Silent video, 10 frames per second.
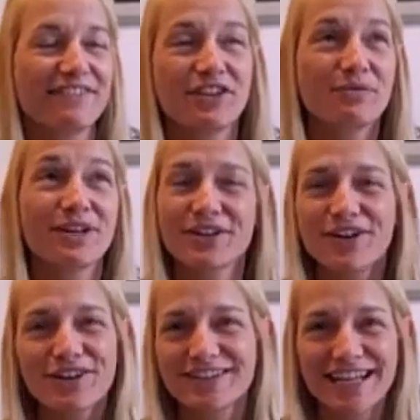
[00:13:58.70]
if you don't want to
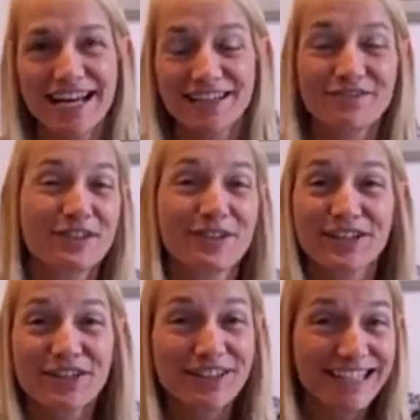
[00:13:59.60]
call it death, if you don't
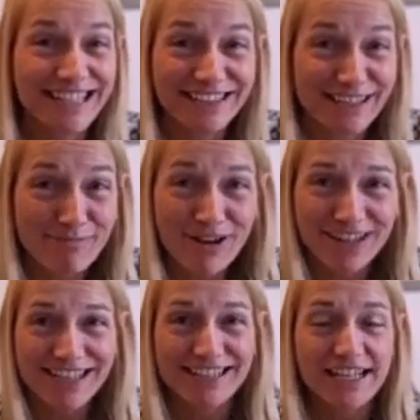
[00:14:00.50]
want to call it killing
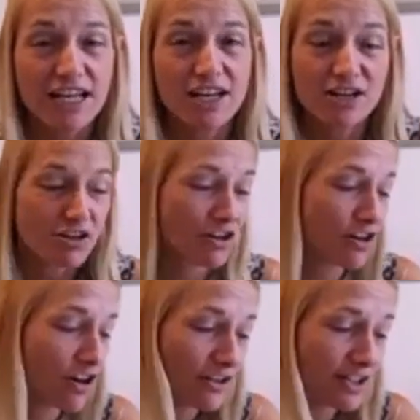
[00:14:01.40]
monkeys, you
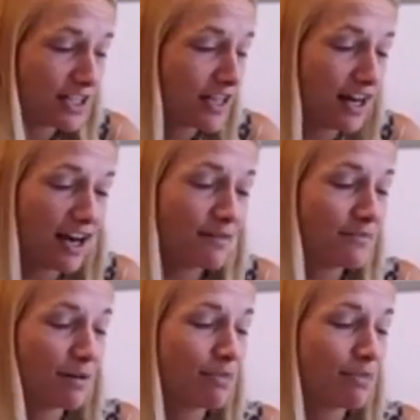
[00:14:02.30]
can call it um,